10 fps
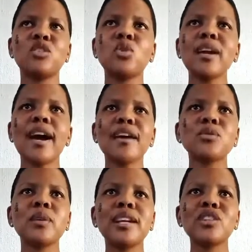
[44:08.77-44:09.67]
during
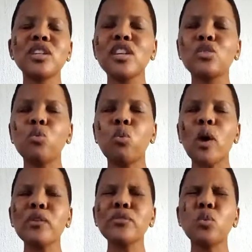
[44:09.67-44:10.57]
isolation, it's
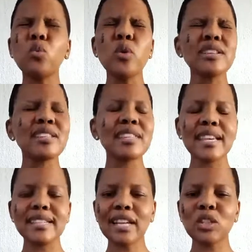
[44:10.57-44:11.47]
one of the worst
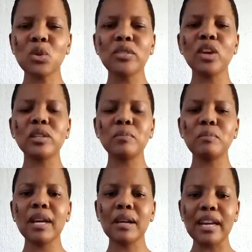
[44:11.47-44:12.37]
things. I don't think we
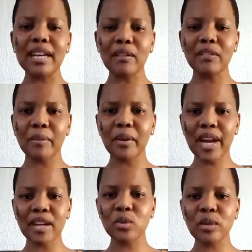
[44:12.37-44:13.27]
speak enough about
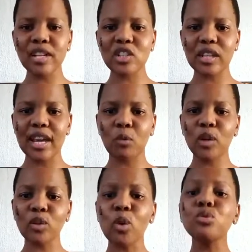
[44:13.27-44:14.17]
isolation and
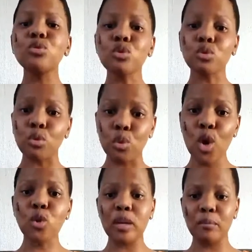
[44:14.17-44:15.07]
what goes through
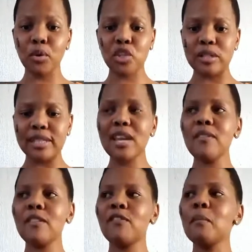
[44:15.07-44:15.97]
your emotions. Even
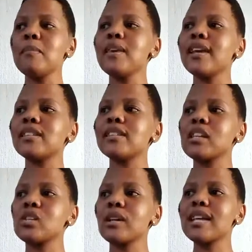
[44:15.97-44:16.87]
for me as a
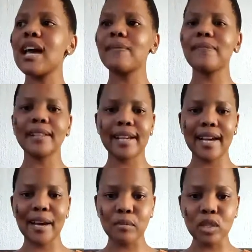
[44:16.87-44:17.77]
doctor, I felt
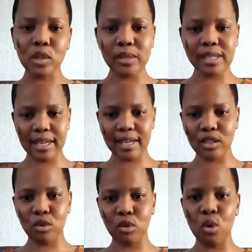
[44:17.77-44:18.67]
like I'm losing it.
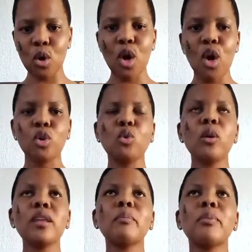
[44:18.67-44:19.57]

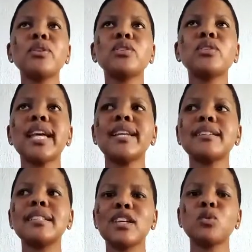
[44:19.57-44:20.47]
You are the person that
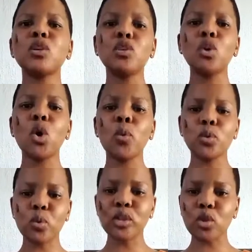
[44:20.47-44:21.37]
is actually
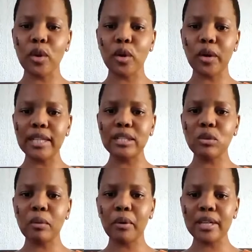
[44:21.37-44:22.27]
knows what's going on
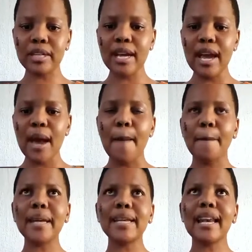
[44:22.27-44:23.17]
into the body.
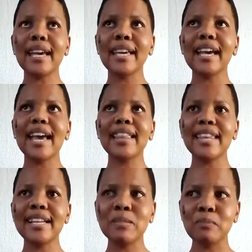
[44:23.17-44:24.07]
But like at
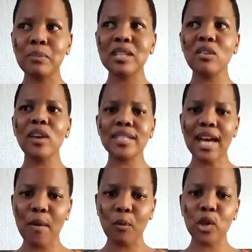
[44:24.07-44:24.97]
that specific
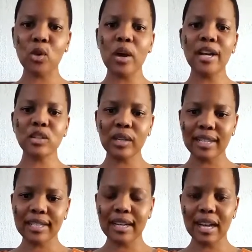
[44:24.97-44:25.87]
time where you're
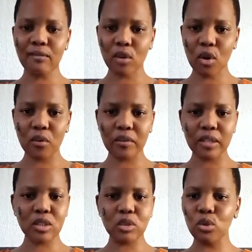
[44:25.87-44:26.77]
isolated and having
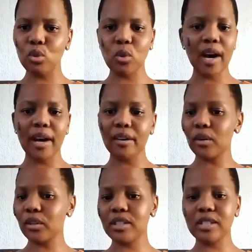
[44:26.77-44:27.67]
COVID, you are
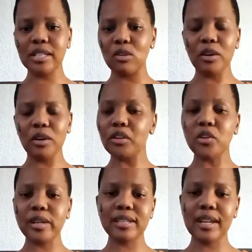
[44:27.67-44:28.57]
not
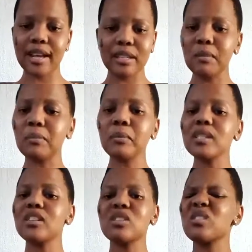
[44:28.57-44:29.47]
resting, as people
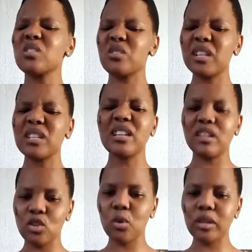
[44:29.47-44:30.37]
say, just rest
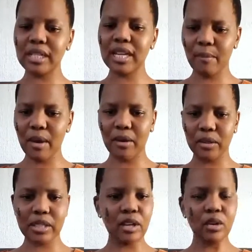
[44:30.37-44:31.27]
and enjoy the time
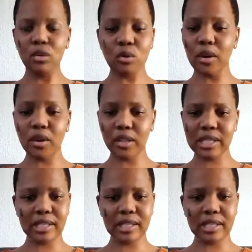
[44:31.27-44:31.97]
out. You are not.